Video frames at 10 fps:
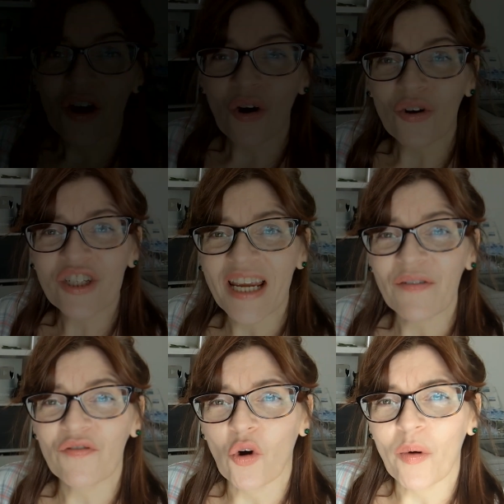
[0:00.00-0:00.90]
On day
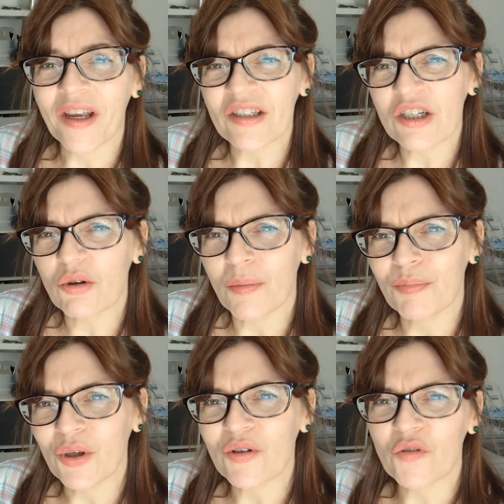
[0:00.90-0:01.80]
4, we're going to do a
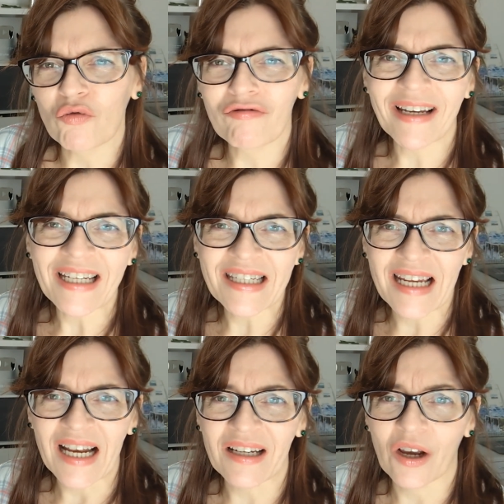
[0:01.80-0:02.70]
beautiful, really
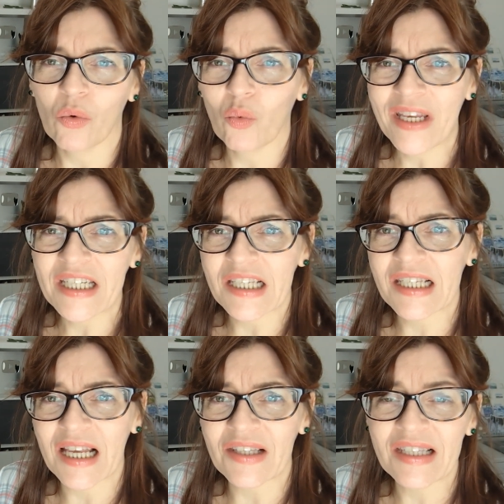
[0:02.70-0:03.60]
delicate winter
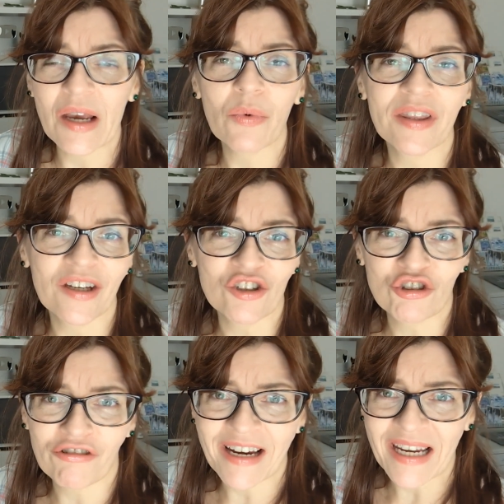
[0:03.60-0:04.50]
sunset with a
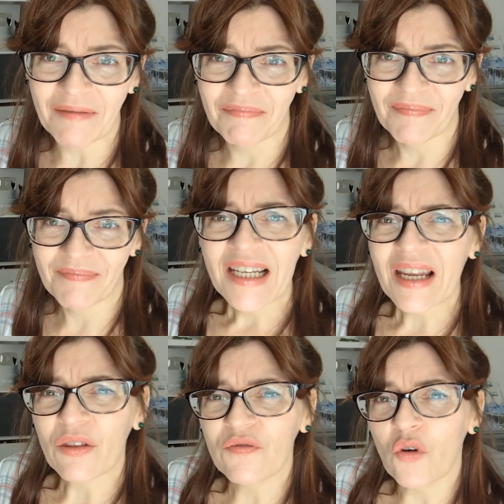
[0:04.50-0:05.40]
tree.
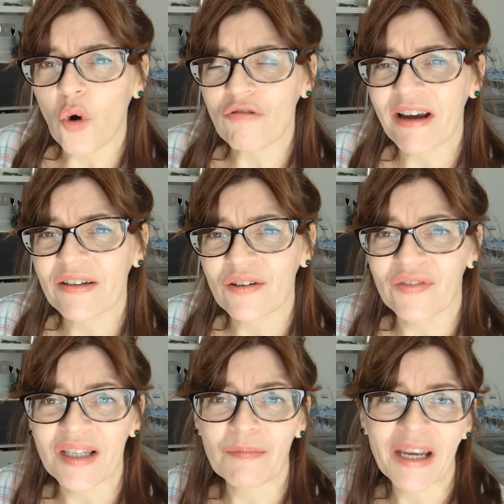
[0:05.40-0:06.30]
Now the foreground of
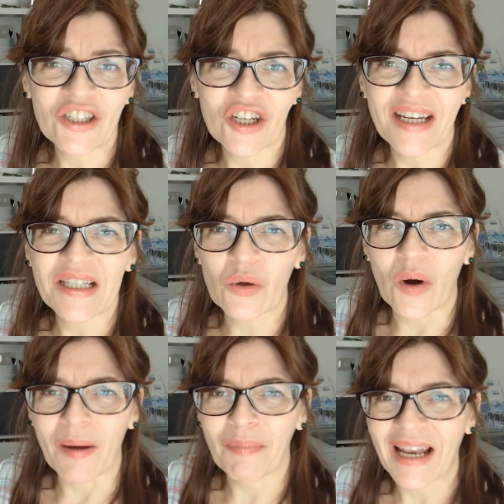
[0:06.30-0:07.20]
this picture is
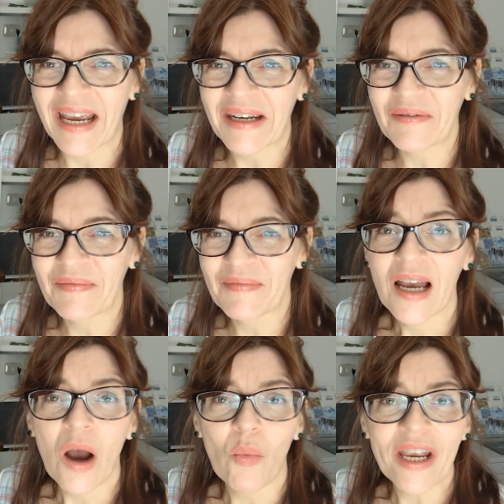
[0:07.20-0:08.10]
quite plain,
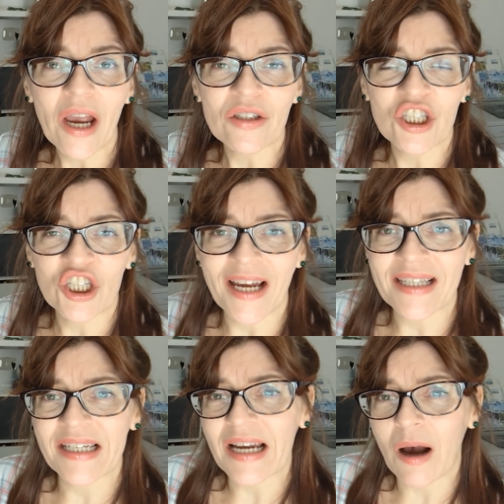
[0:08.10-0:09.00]
and we're going to jazz
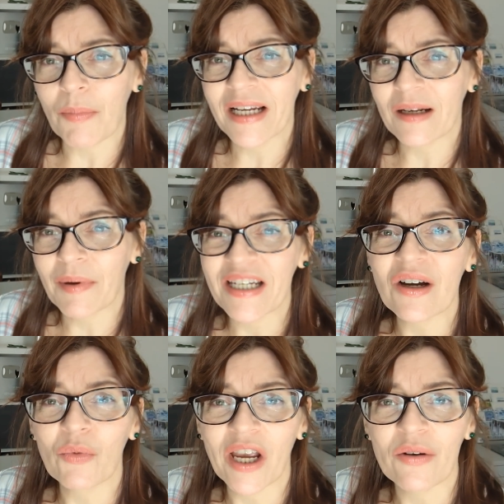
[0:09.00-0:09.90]
it up a little
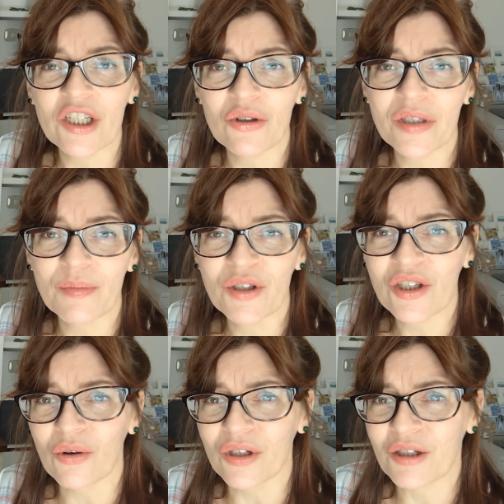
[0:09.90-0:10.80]
bit. We're going to use some
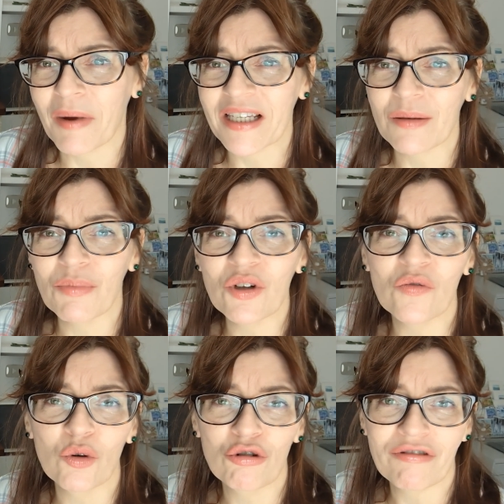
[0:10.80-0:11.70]
salt to make some
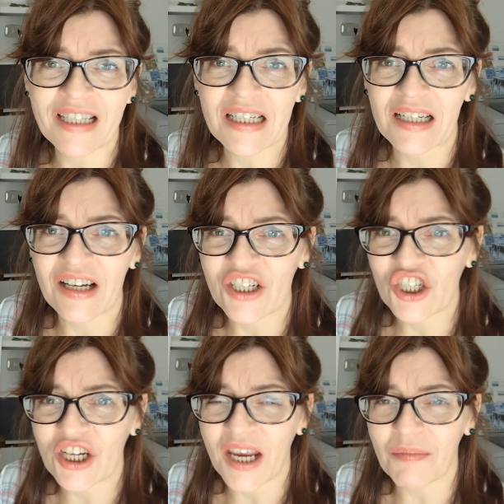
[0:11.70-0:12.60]
beautiful crystallized
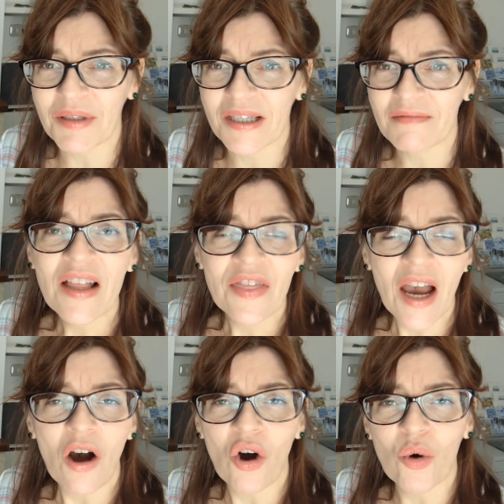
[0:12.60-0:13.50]
shapes. There
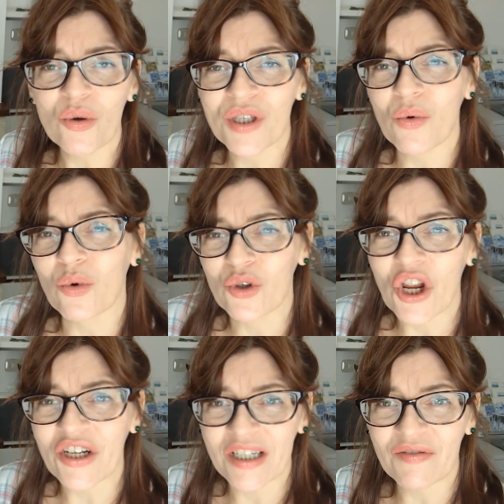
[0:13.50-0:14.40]
are also
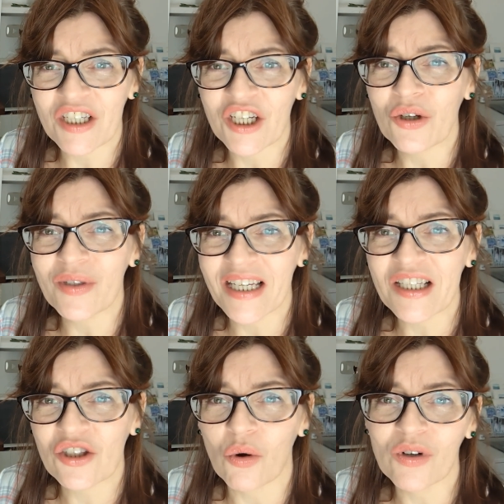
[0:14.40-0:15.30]
alternatives to using
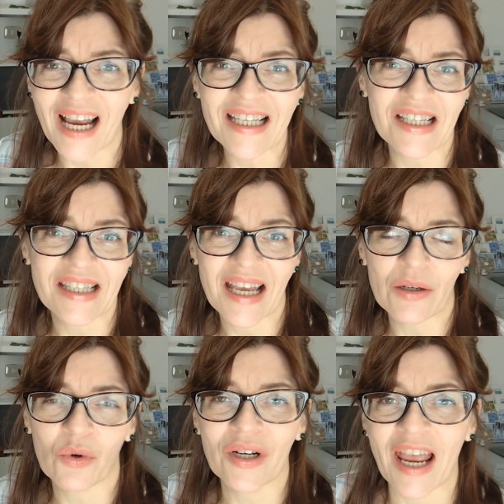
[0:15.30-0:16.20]
salt. As I said,
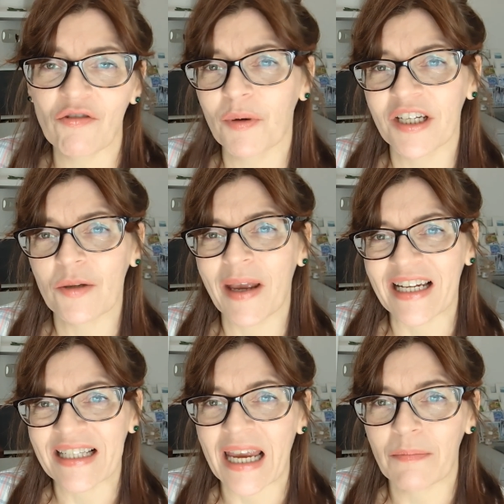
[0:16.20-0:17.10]
I want everybody to be
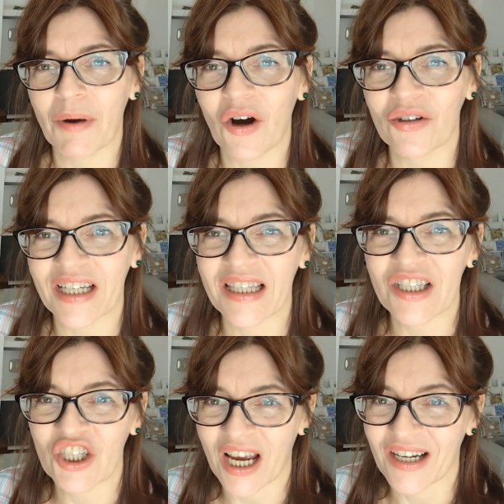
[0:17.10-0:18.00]
able to take part in
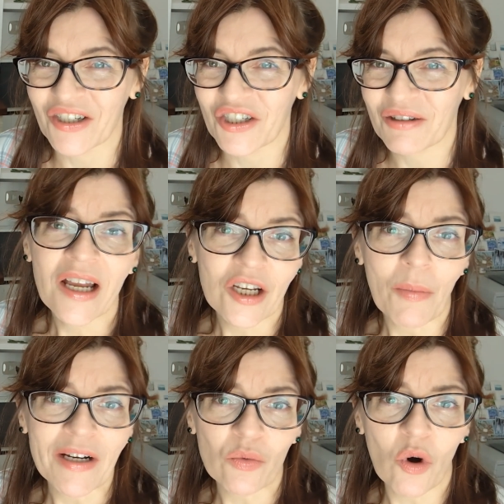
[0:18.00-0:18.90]
this challenge, no
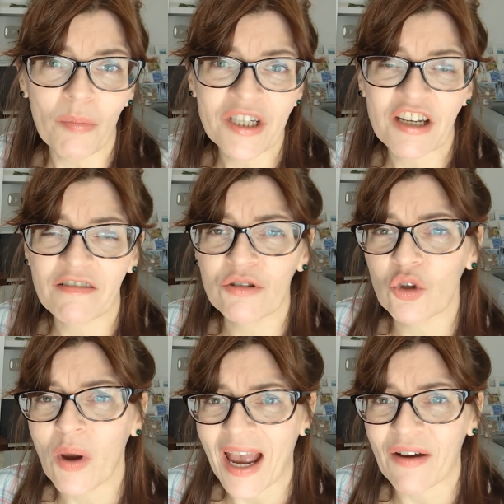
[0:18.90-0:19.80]
matter what materials
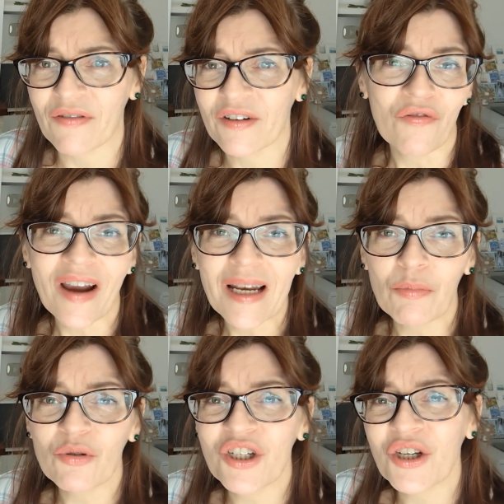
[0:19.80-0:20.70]
you have
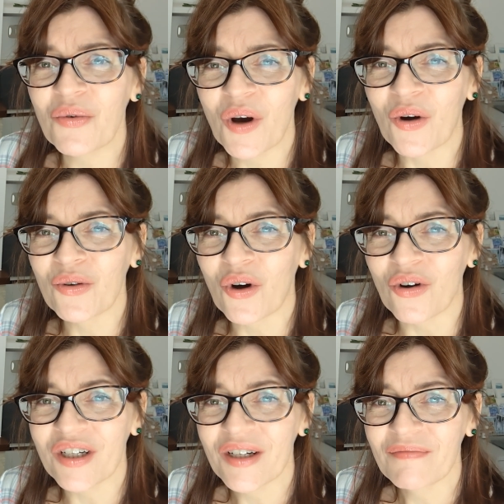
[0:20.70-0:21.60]
available to you or
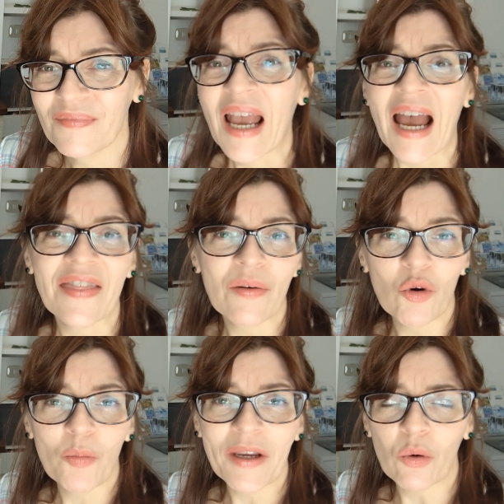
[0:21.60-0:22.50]
not. And there
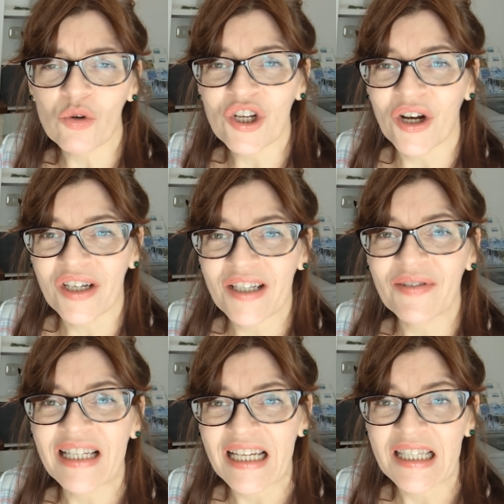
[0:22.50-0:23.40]
will be
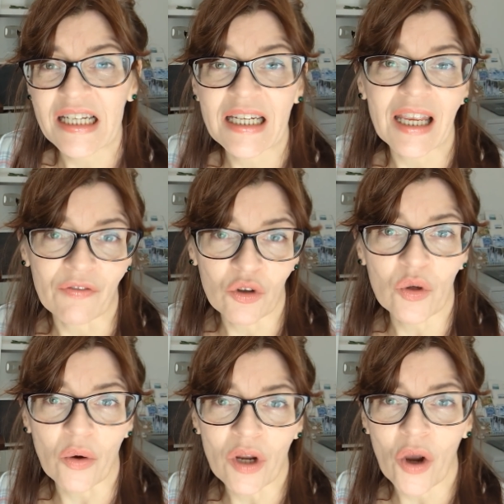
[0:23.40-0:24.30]
alternatives listed if you
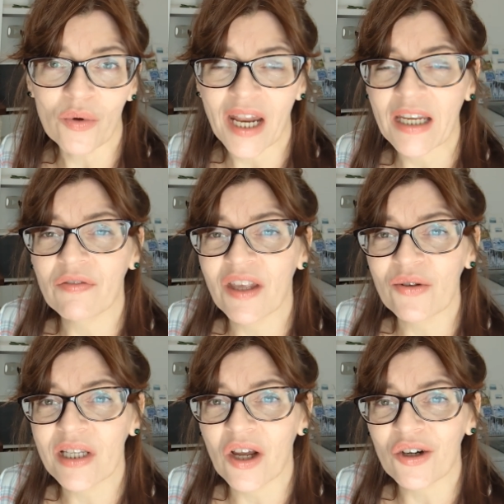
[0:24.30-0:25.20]
don't own any of
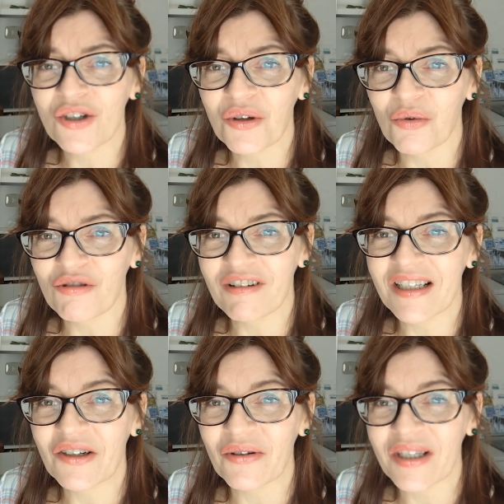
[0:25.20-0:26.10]
those large salt
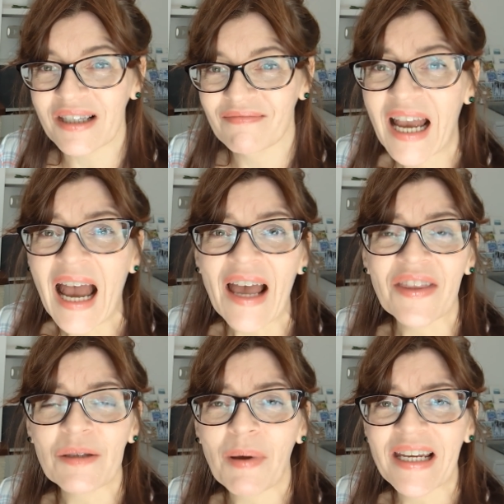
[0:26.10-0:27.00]
crystals. And
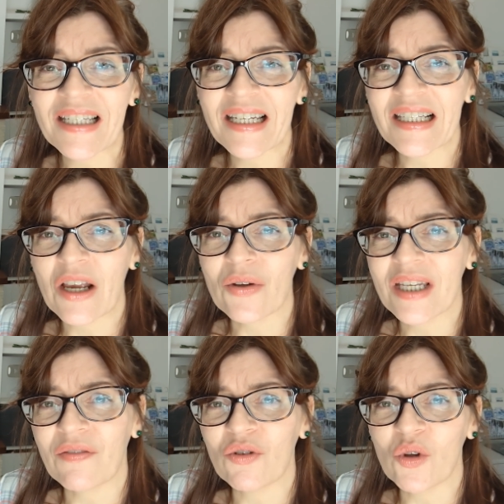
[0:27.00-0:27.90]
this painting is going to
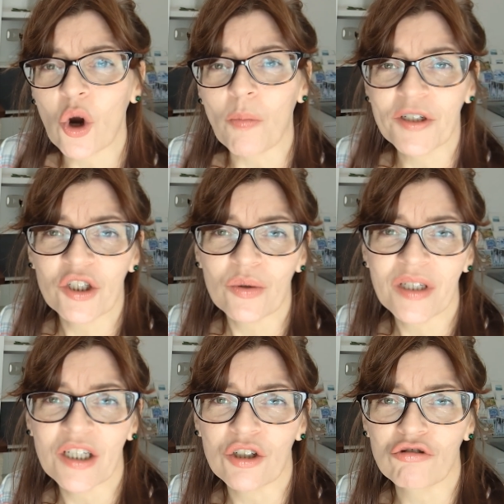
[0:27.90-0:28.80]
give you the
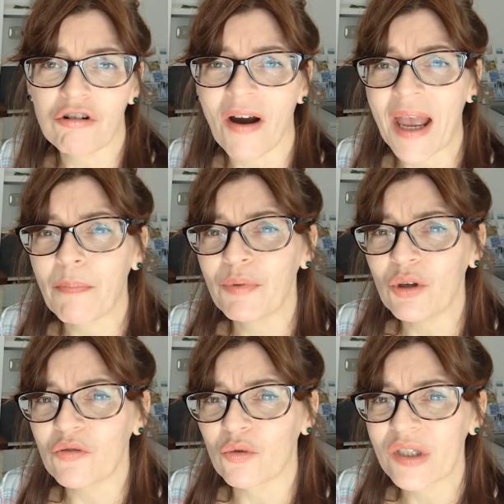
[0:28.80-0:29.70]
opportunity to try a
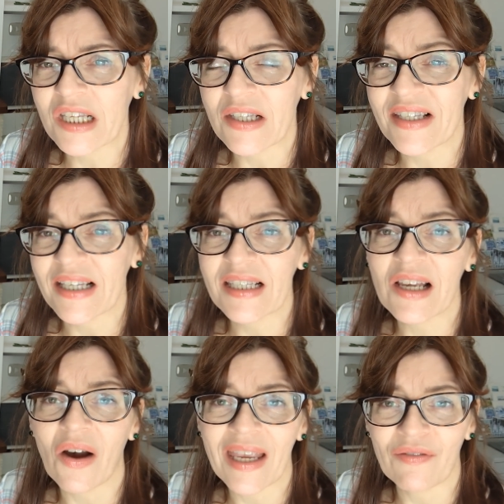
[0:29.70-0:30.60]
beautiful sunset
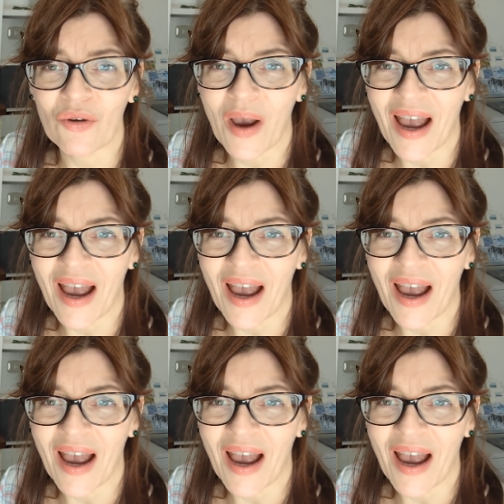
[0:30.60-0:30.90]
sky if you